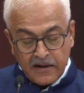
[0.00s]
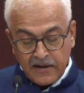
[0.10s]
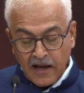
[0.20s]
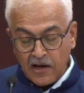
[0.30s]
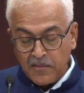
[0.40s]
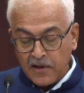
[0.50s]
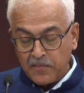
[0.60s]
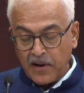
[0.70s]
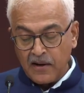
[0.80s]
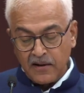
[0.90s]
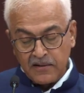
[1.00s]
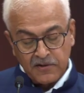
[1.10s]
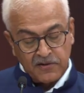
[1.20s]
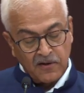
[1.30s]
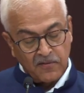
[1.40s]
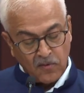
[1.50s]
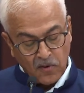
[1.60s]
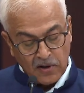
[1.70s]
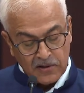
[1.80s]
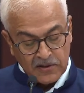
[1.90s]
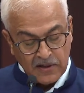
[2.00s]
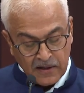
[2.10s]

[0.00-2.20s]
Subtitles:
dynamic prioritization of calls.